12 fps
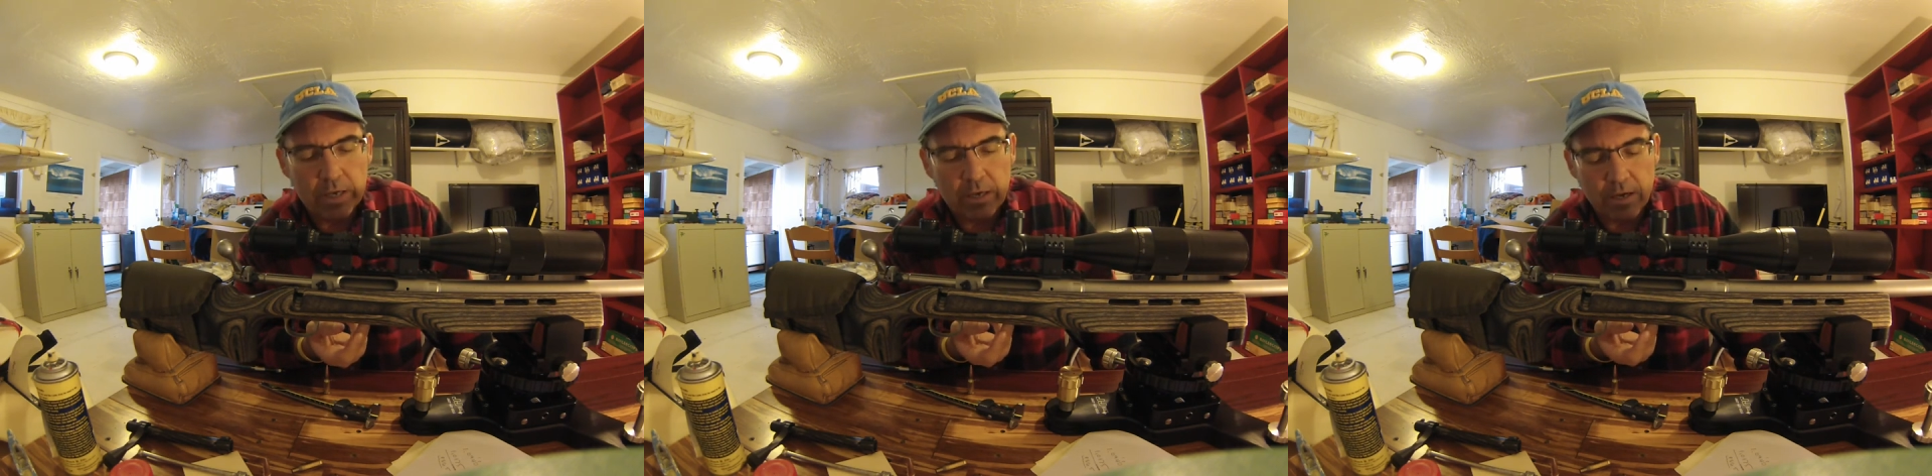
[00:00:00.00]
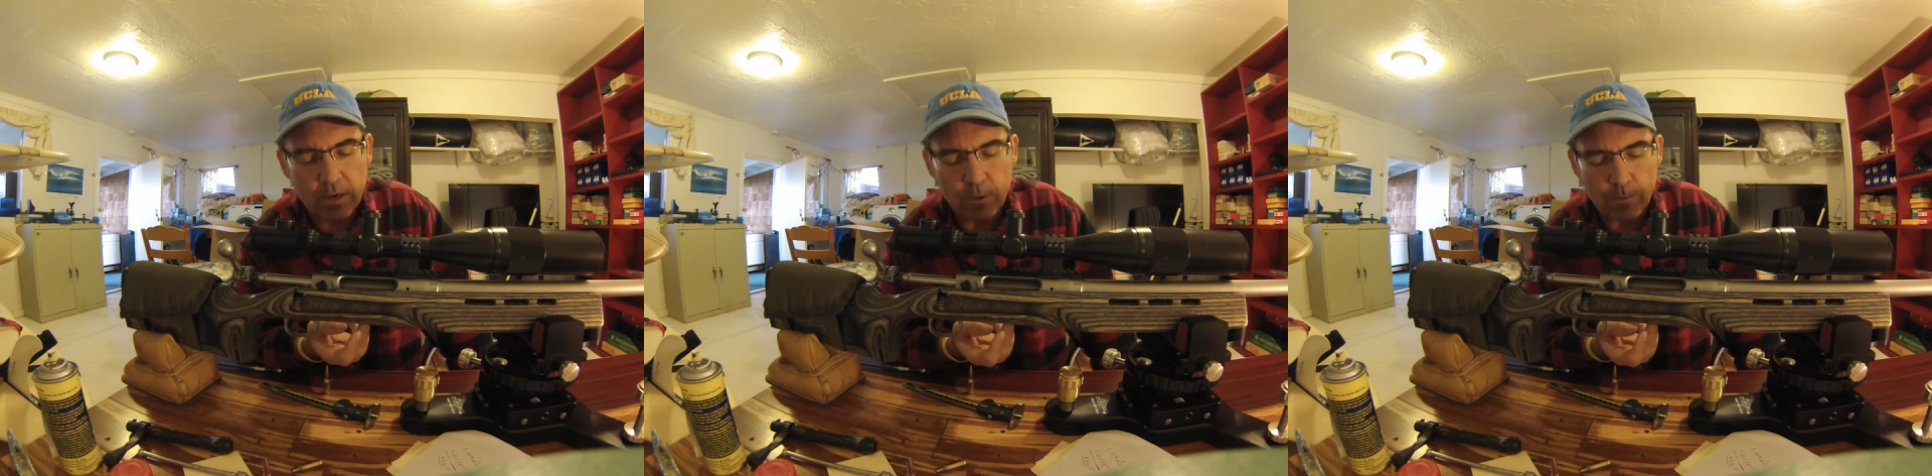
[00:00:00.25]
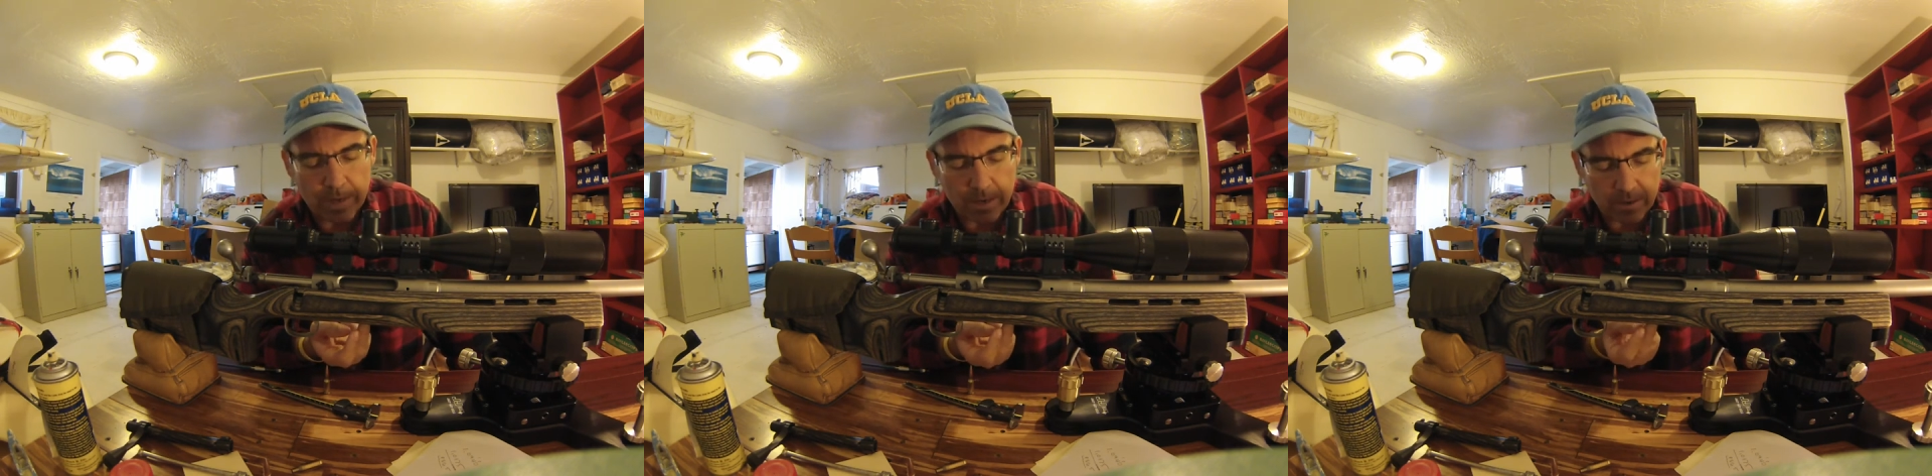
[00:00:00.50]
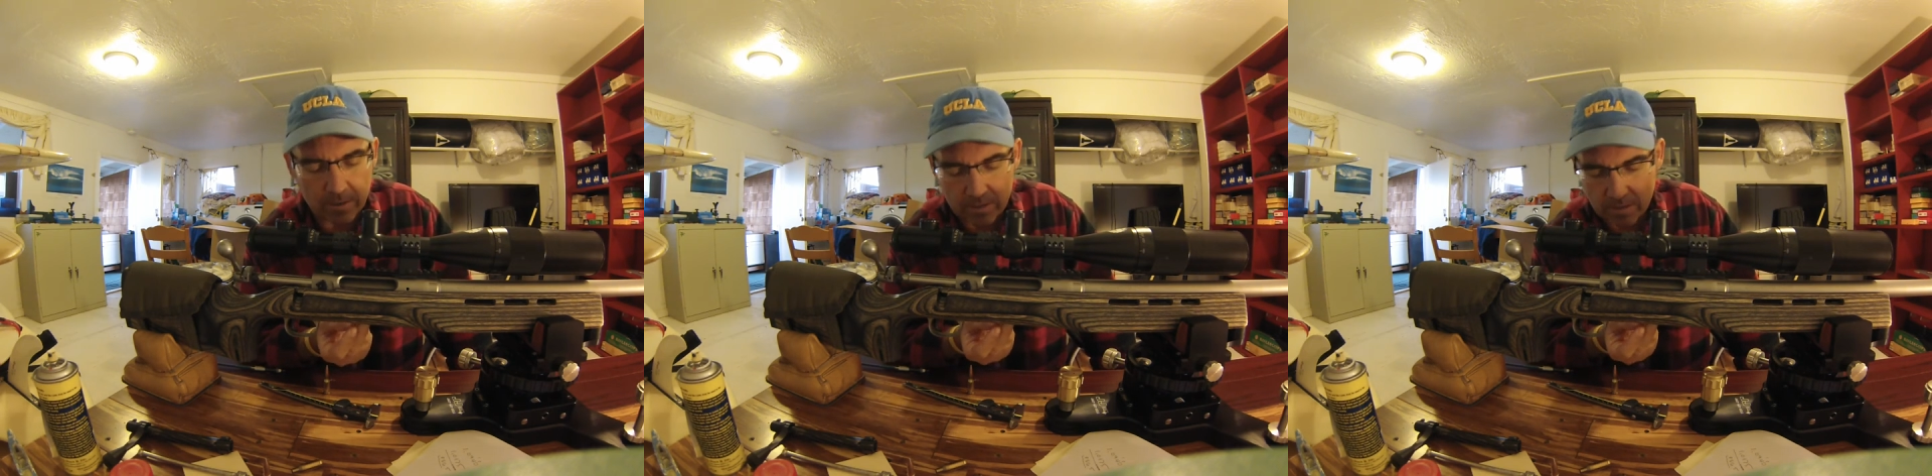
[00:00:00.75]
gun or
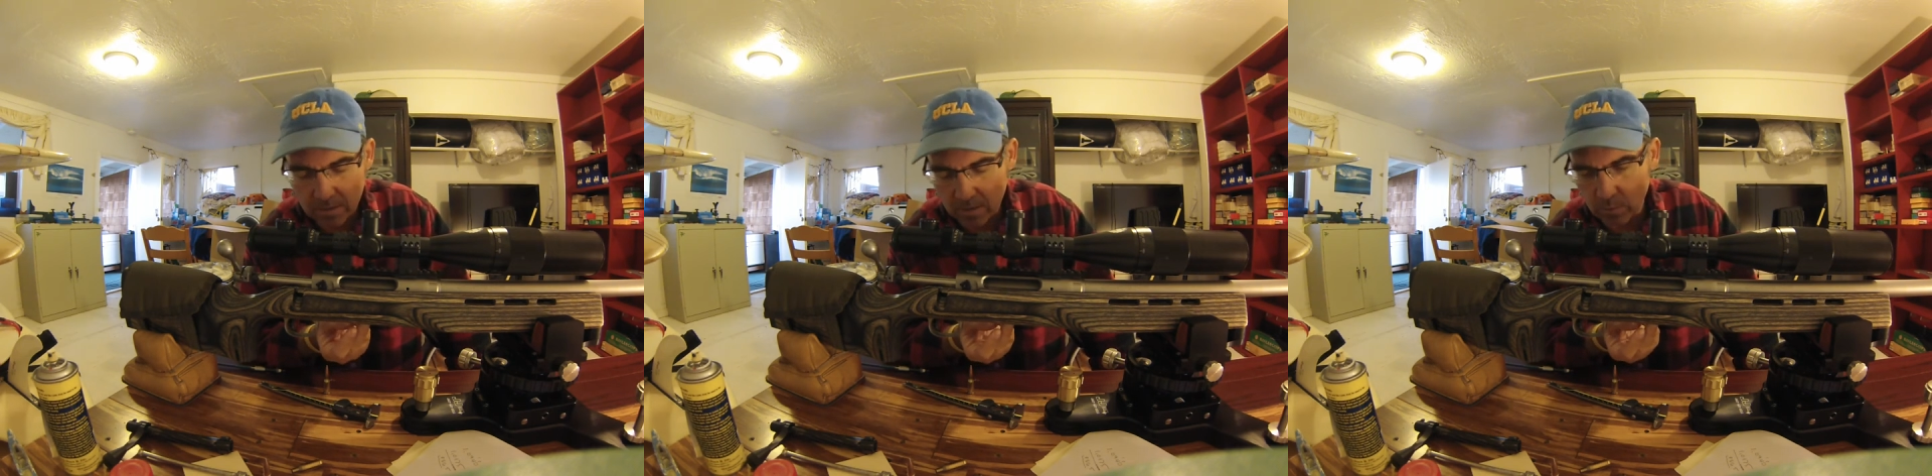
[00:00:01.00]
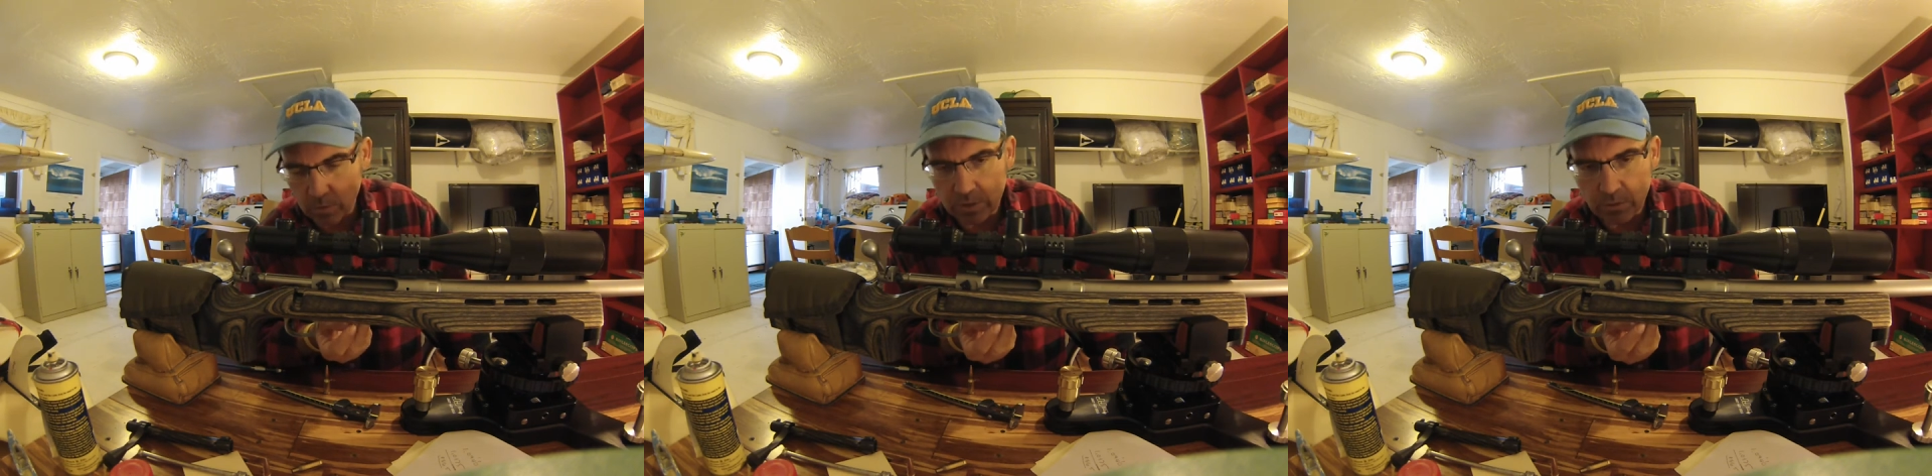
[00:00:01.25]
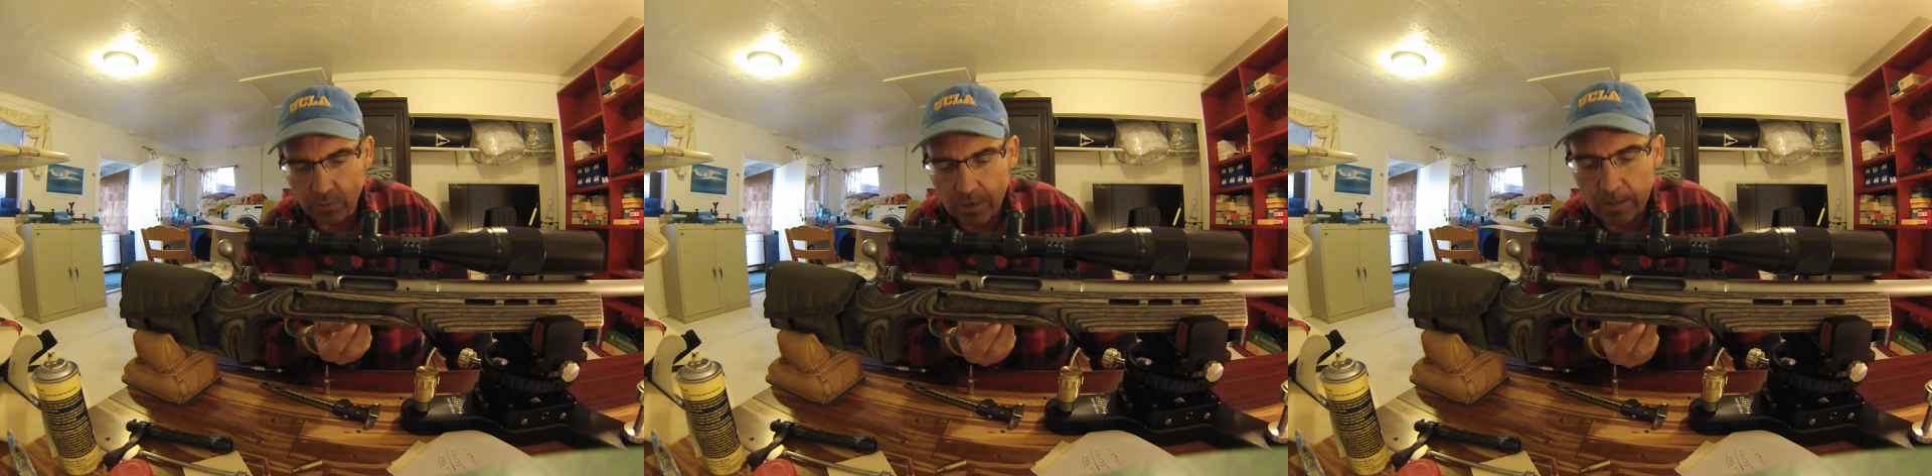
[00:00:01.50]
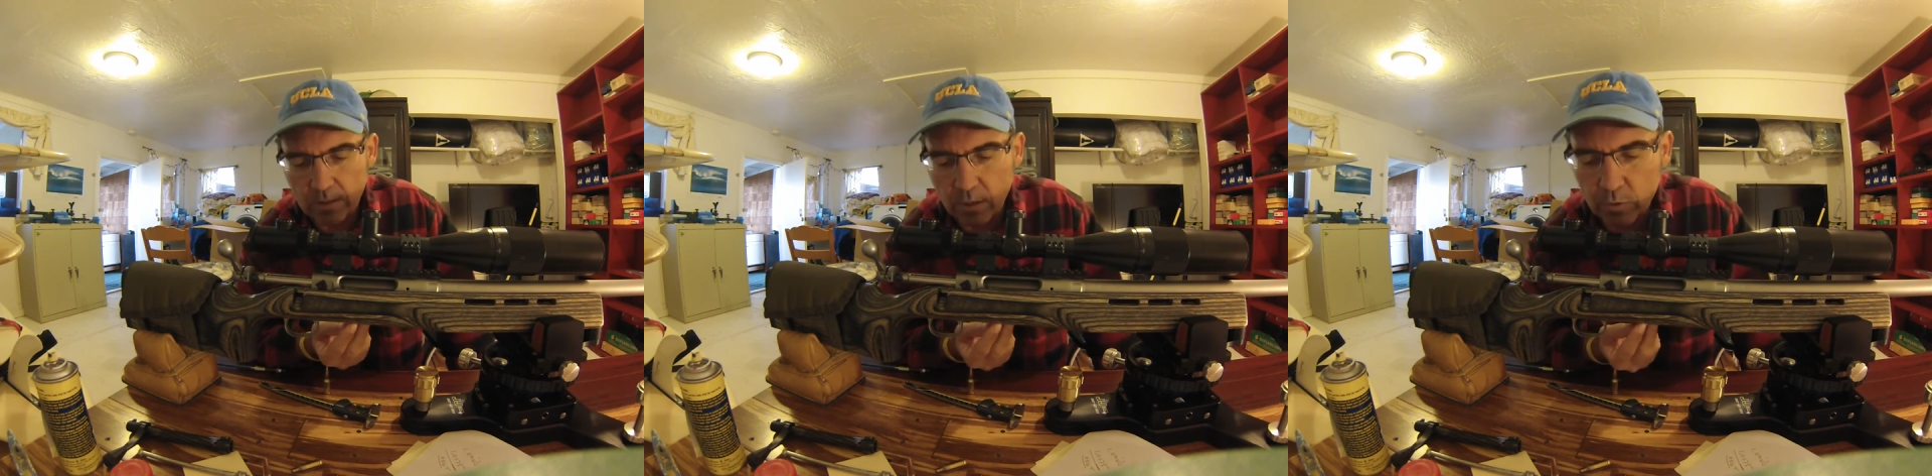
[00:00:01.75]
better with the
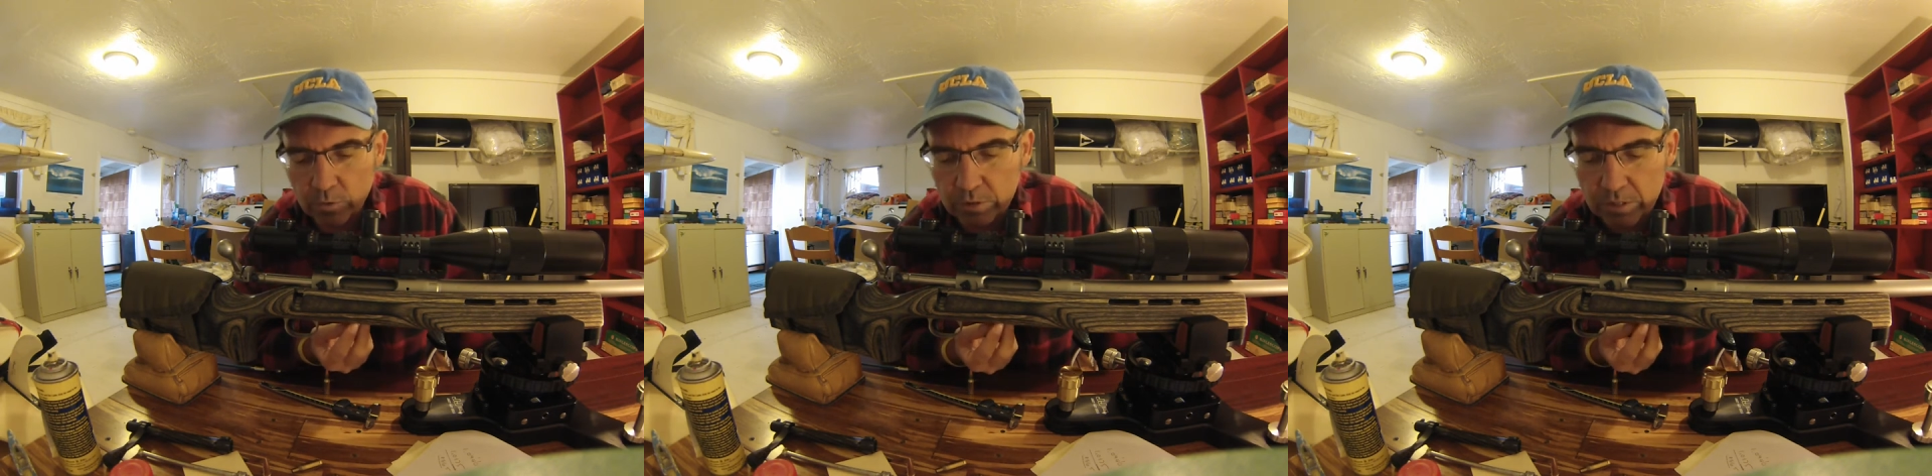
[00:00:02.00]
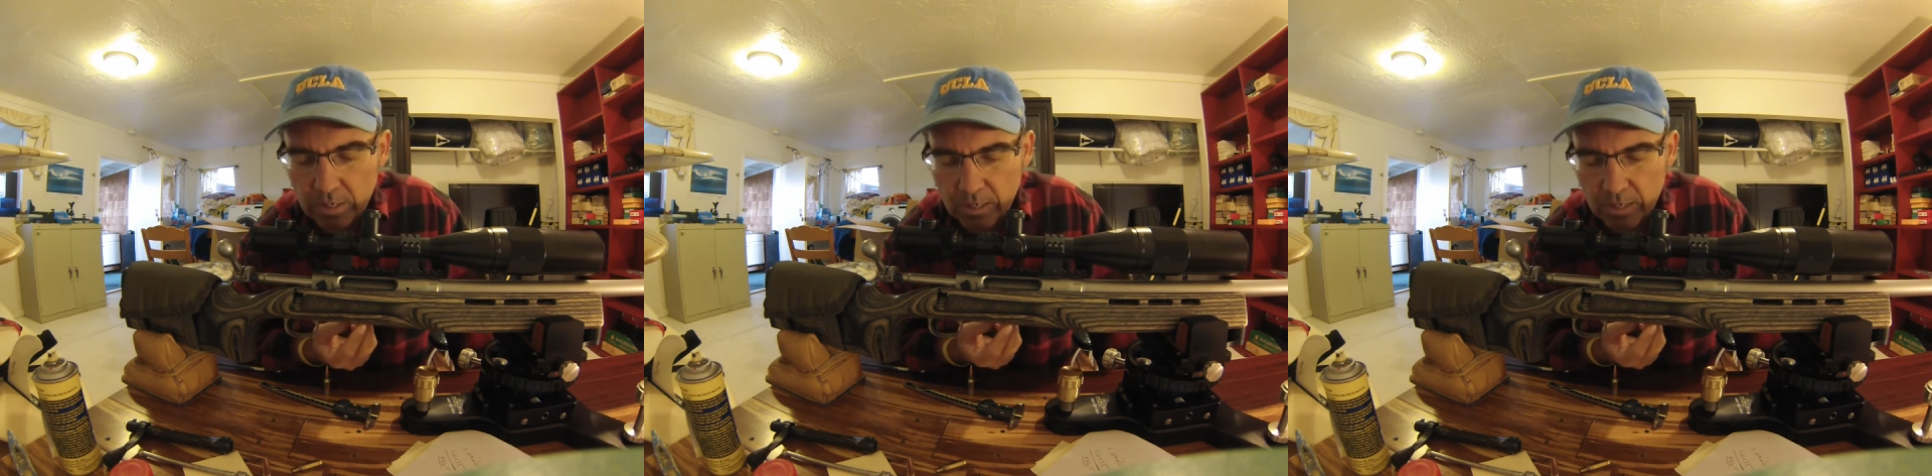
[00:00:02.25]
right loads.